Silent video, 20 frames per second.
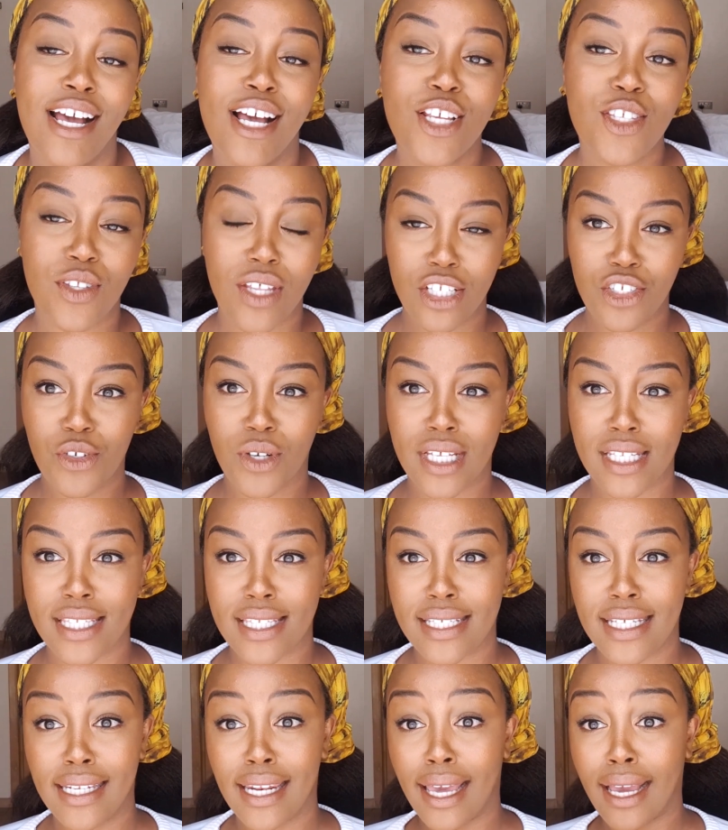so that you can
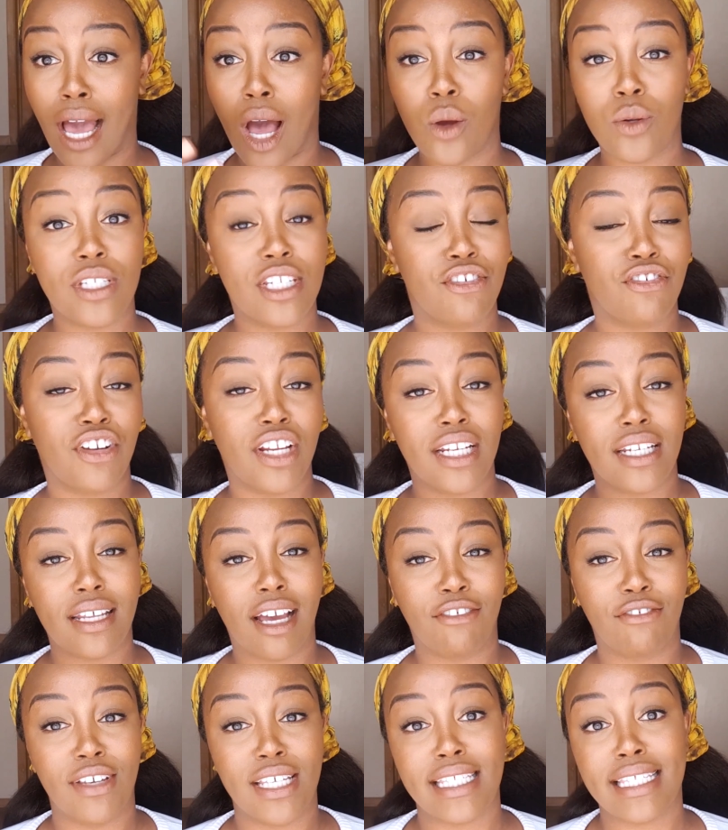see like how different a
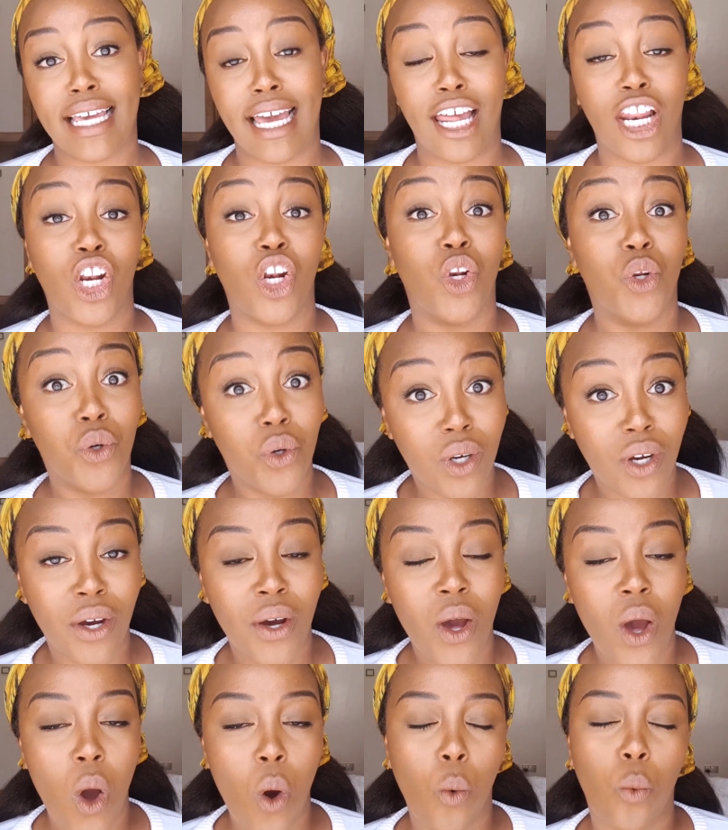face can look
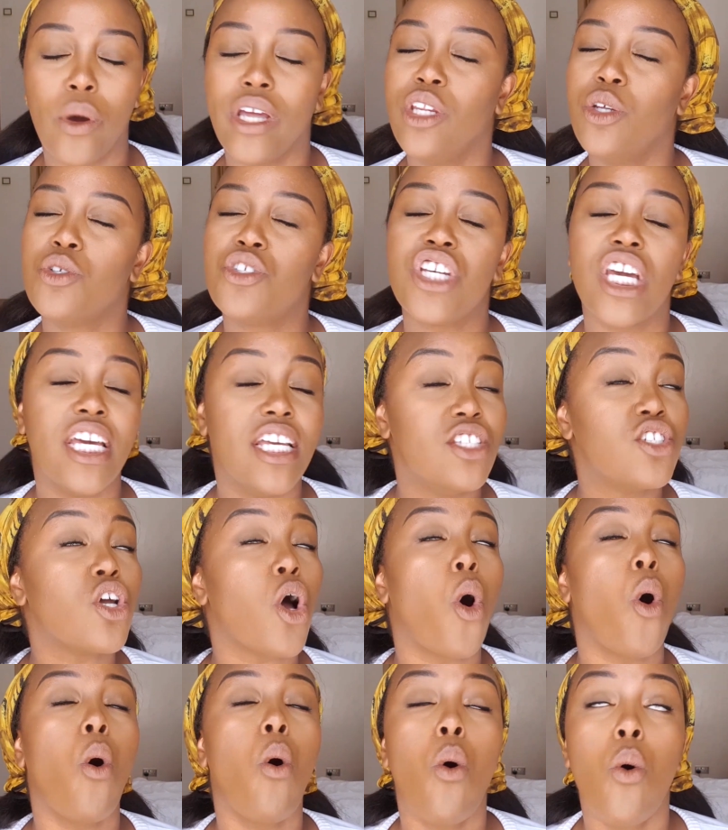when you change
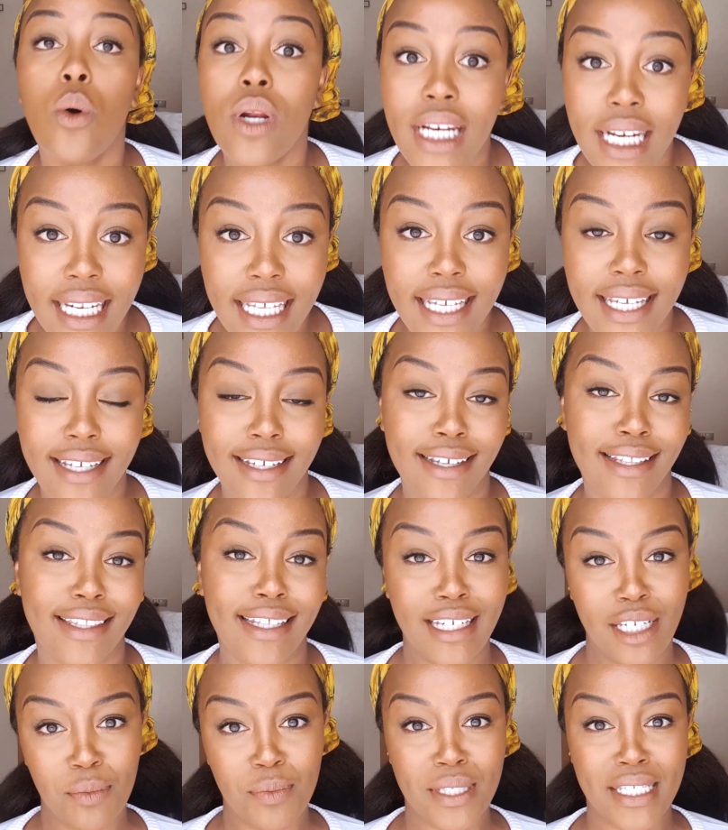only the
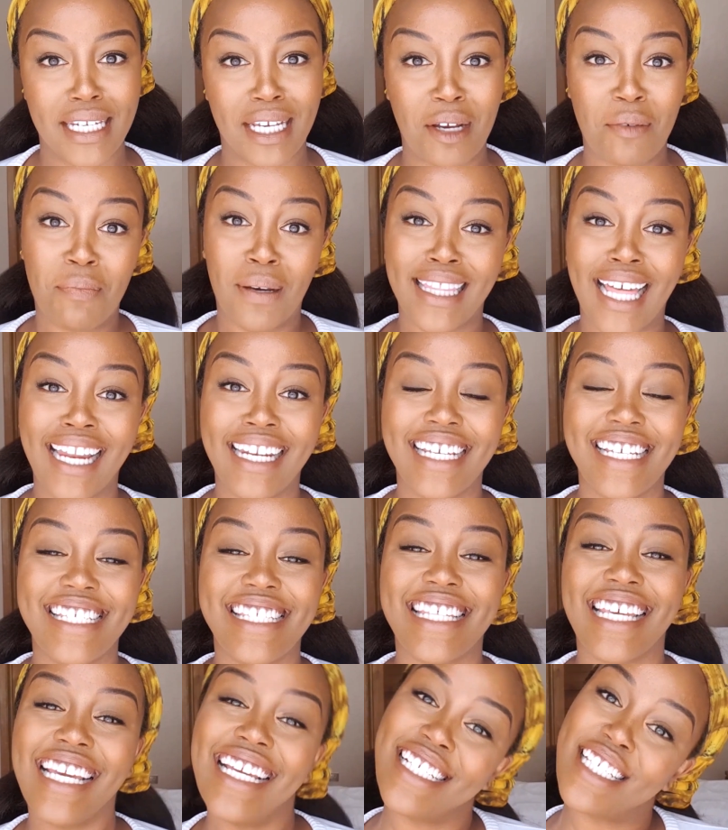lipstick. But that is
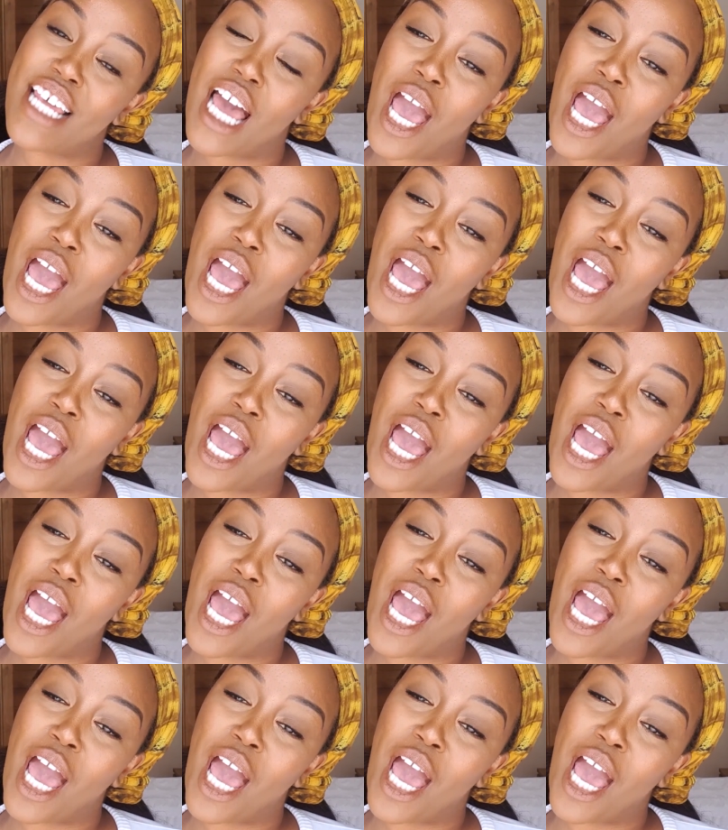it.